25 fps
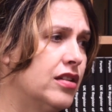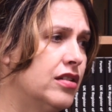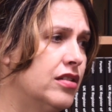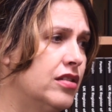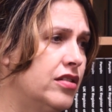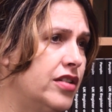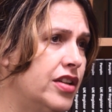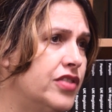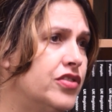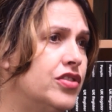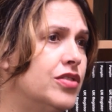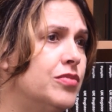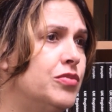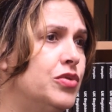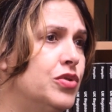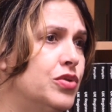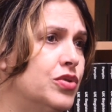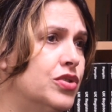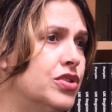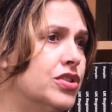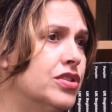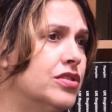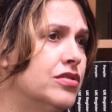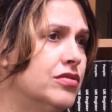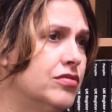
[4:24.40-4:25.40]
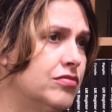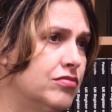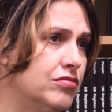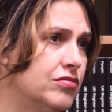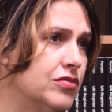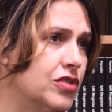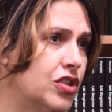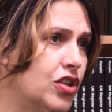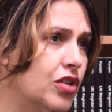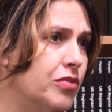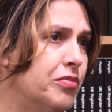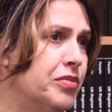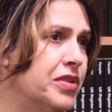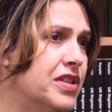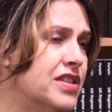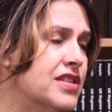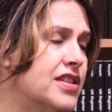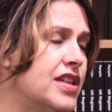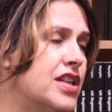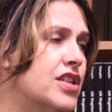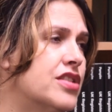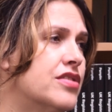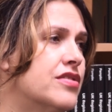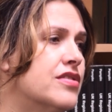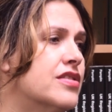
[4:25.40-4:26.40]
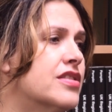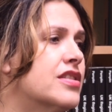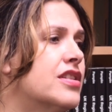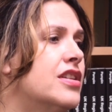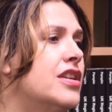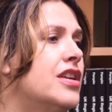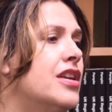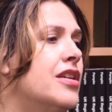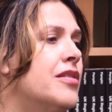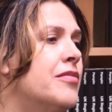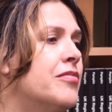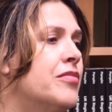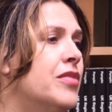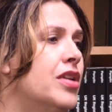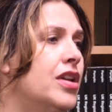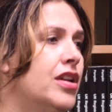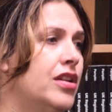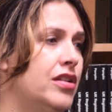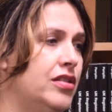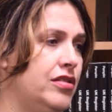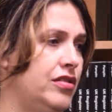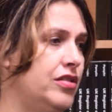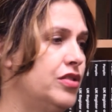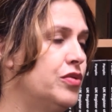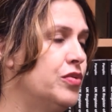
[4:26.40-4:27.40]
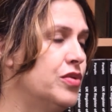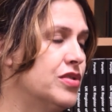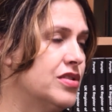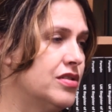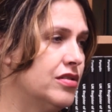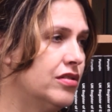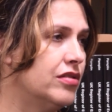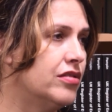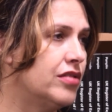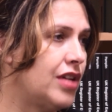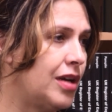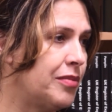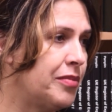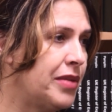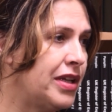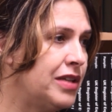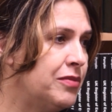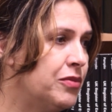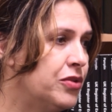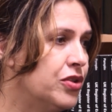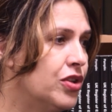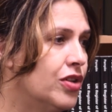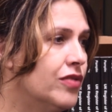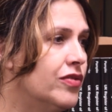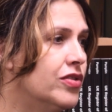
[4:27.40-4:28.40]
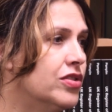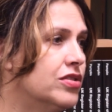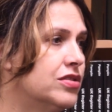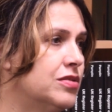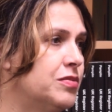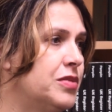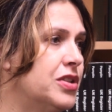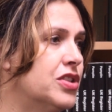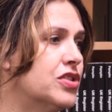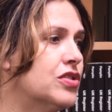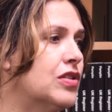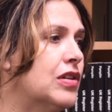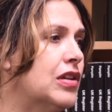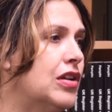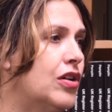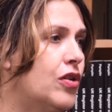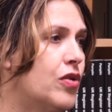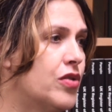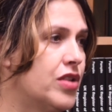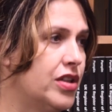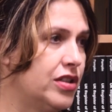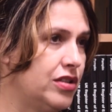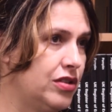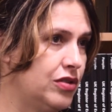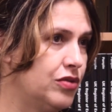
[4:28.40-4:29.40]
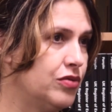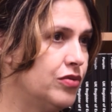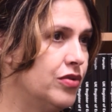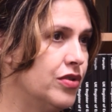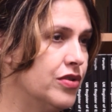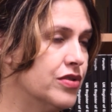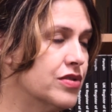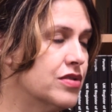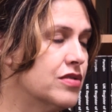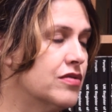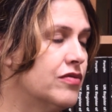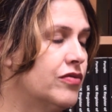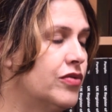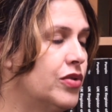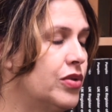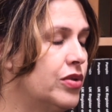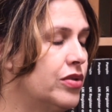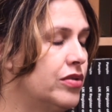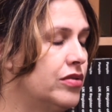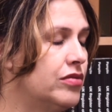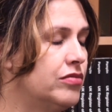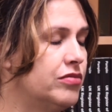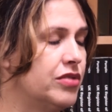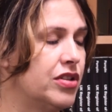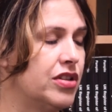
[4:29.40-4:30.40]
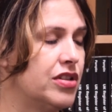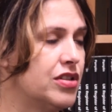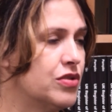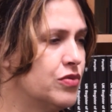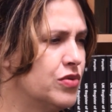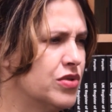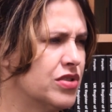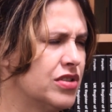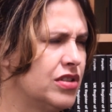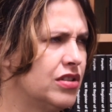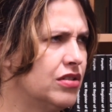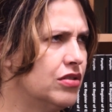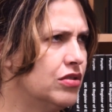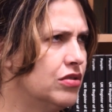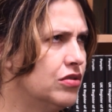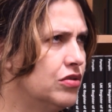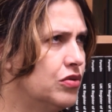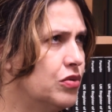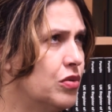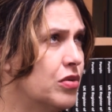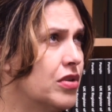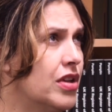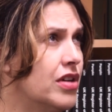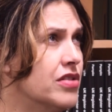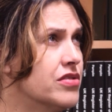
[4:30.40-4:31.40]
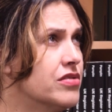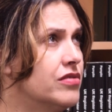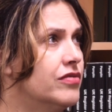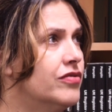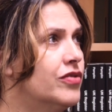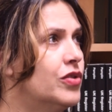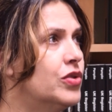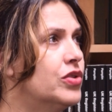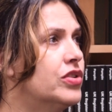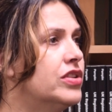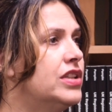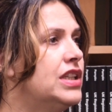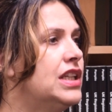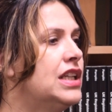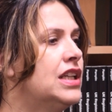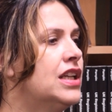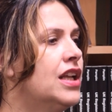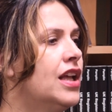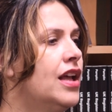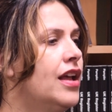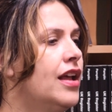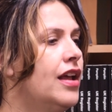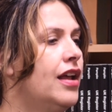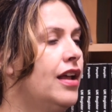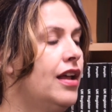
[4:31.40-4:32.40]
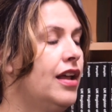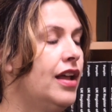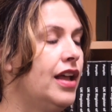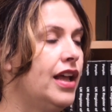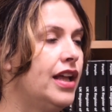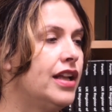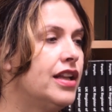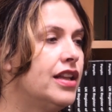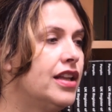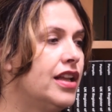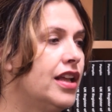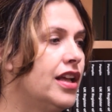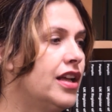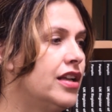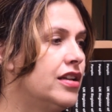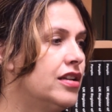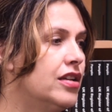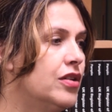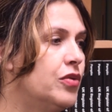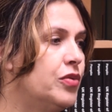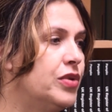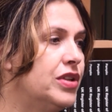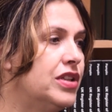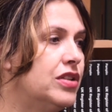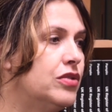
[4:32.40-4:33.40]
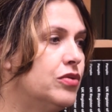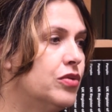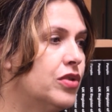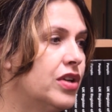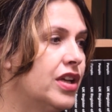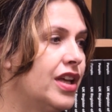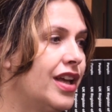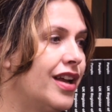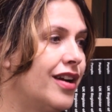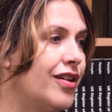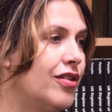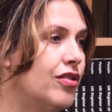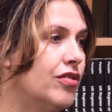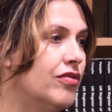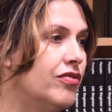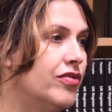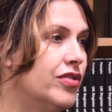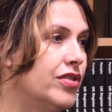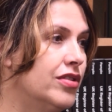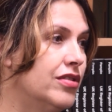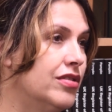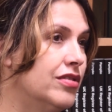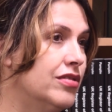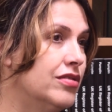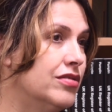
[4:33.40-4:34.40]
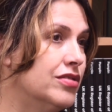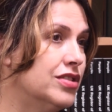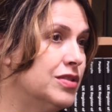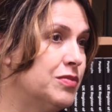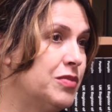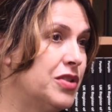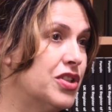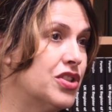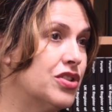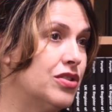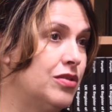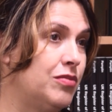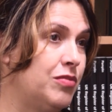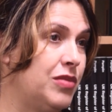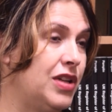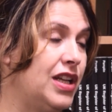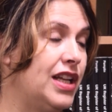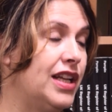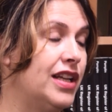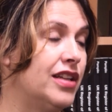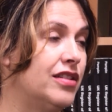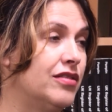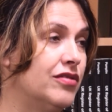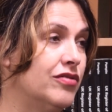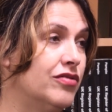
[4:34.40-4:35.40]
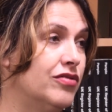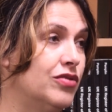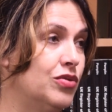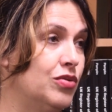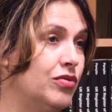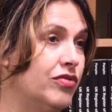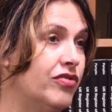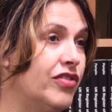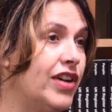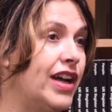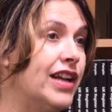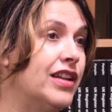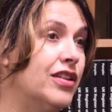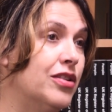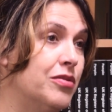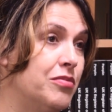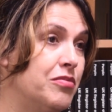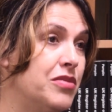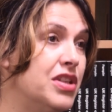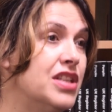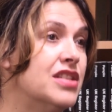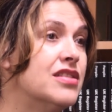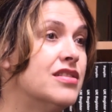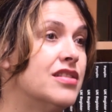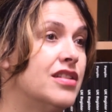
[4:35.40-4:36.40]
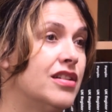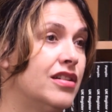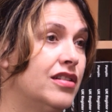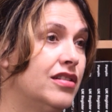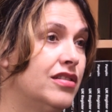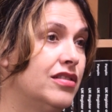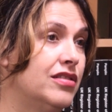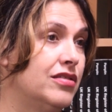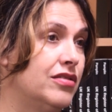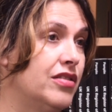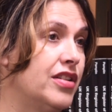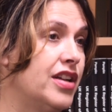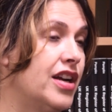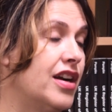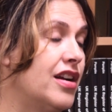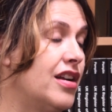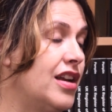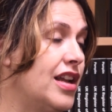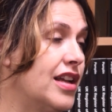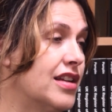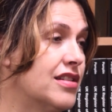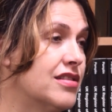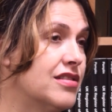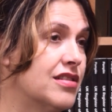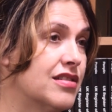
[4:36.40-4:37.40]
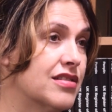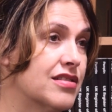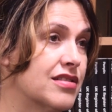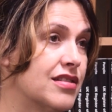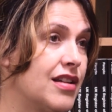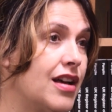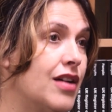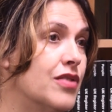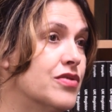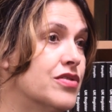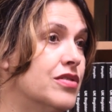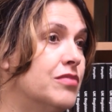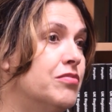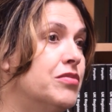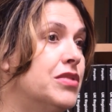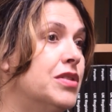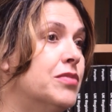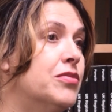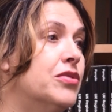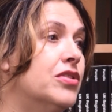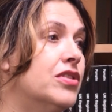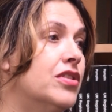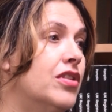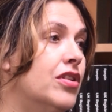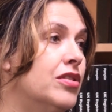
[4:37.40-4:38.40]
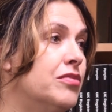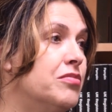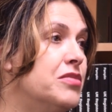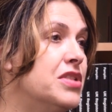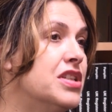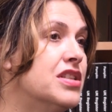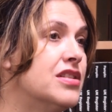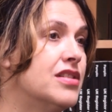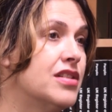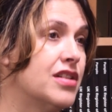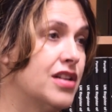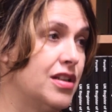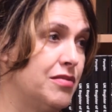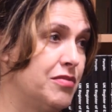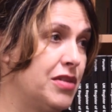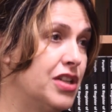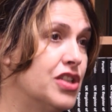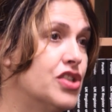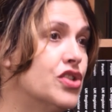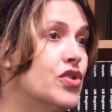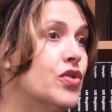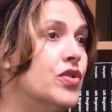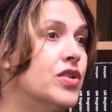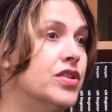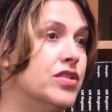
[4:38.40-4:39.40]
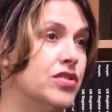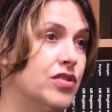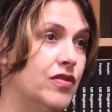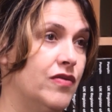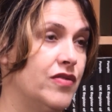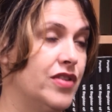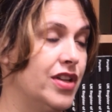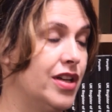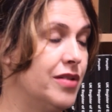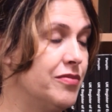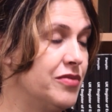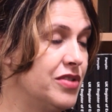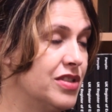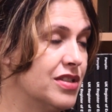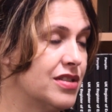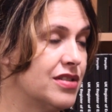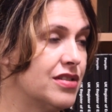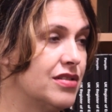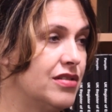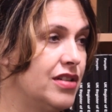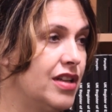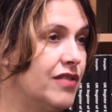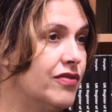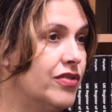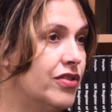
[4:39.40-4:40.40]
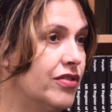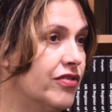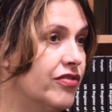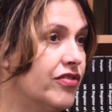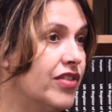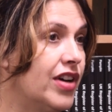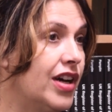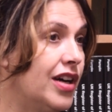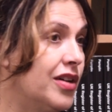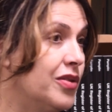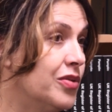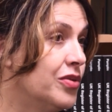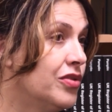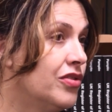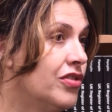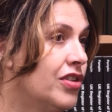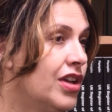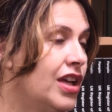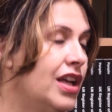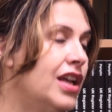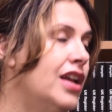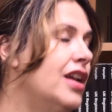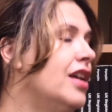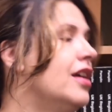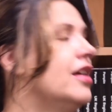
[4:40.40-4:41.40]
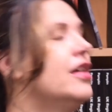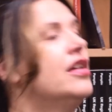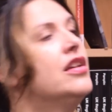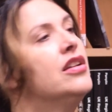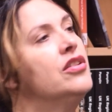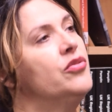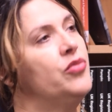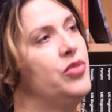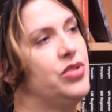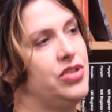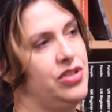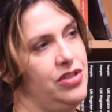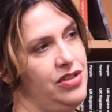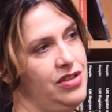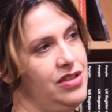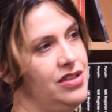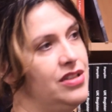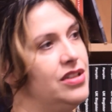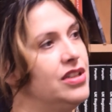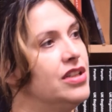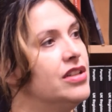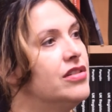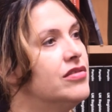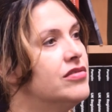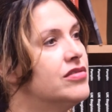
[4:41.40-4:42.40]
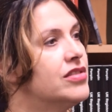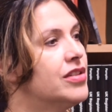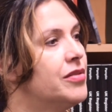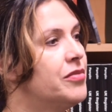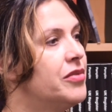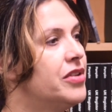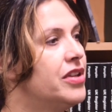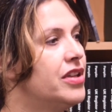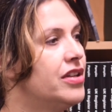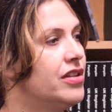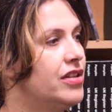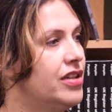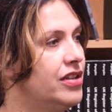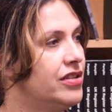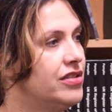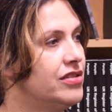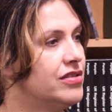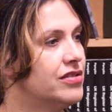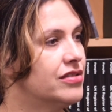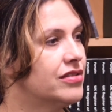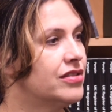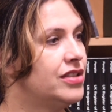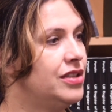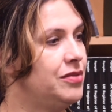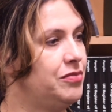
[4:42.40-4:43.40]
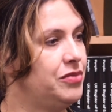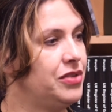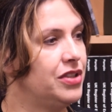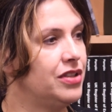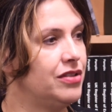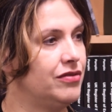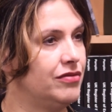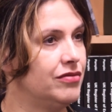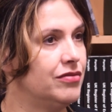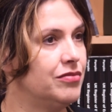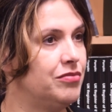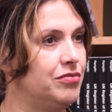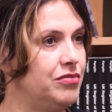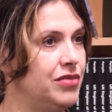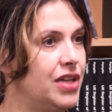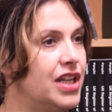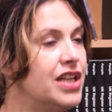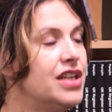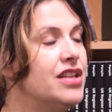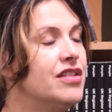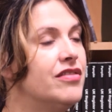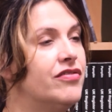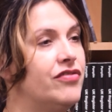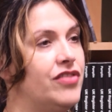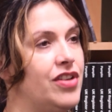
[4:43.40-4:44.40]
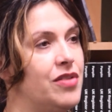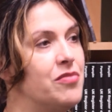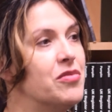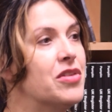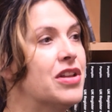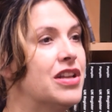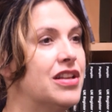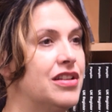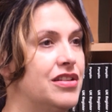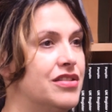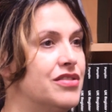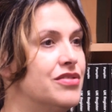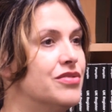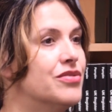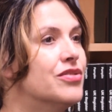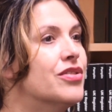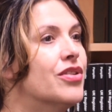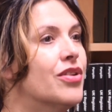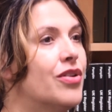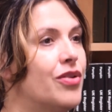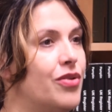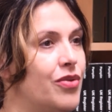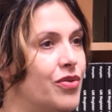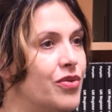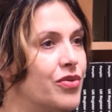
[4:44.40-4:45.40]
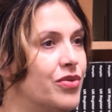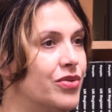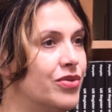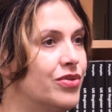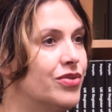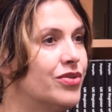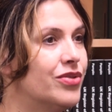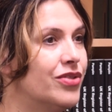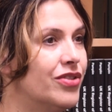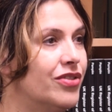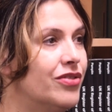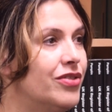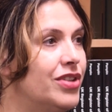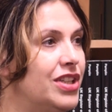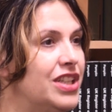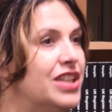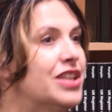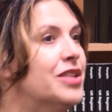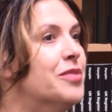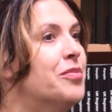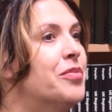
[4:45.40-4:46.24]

retribution compensation scheme. It was an amendment of a special law this was in 2014. And then we took care of a special plan to find the missing. There are like 6,000 people gone missing, and majority of them is never found, which is still something that is keeping many families, in the